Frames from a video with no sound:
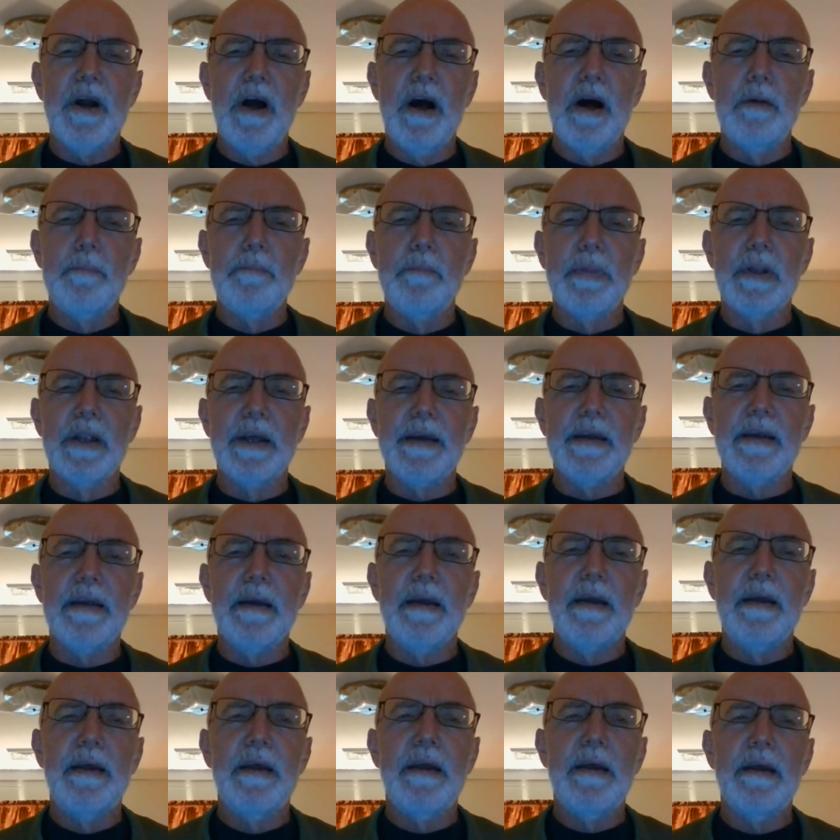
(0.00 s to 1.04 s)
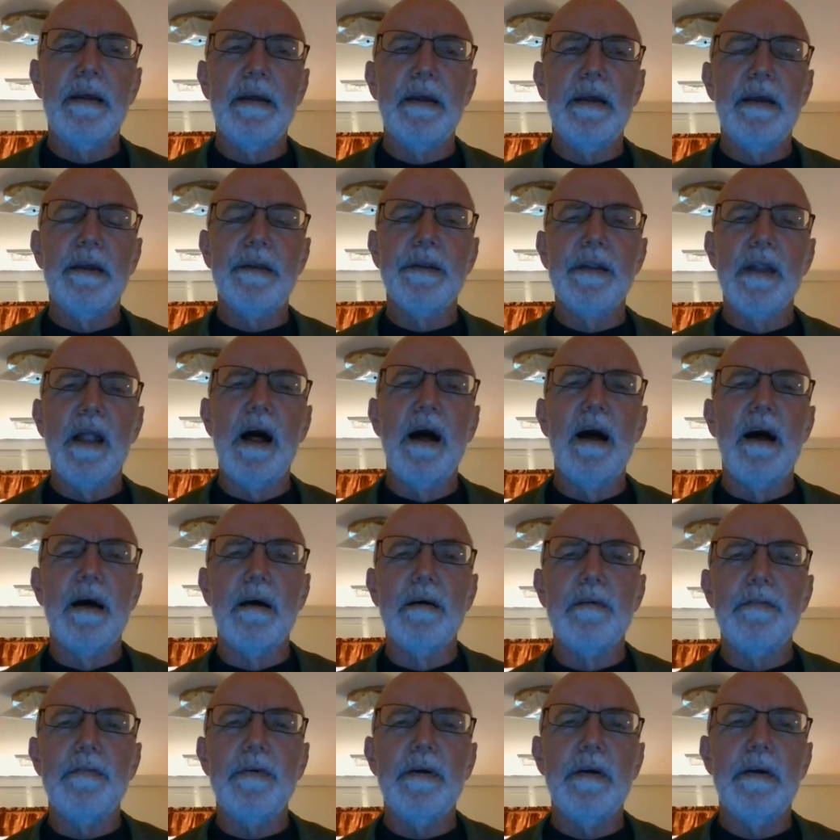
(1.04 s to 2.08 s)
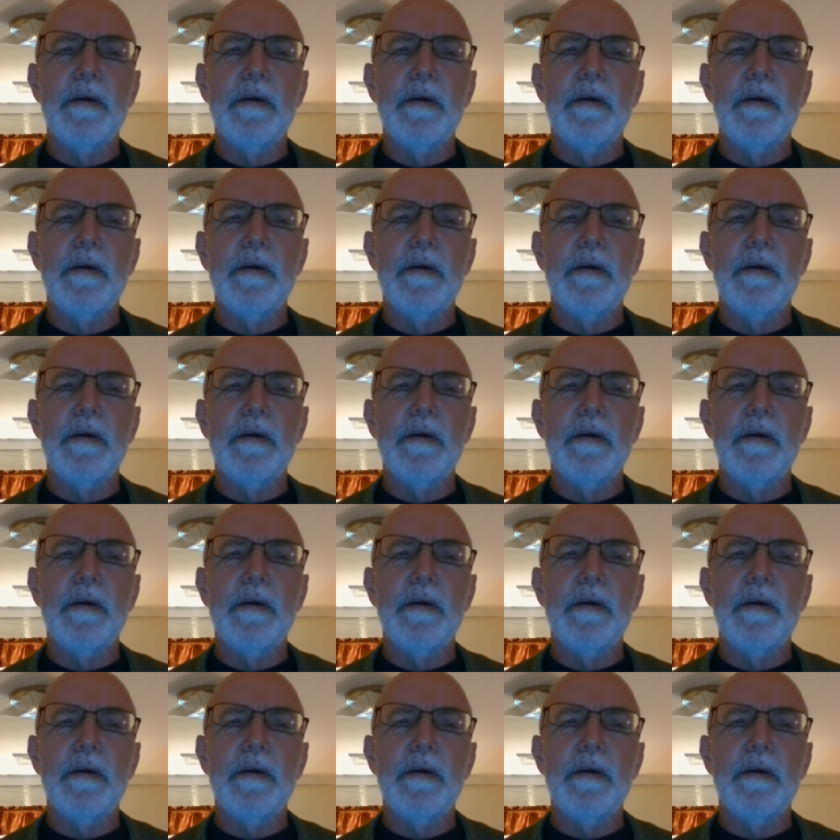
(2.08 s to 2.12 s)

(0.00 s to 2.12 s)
humbly in love.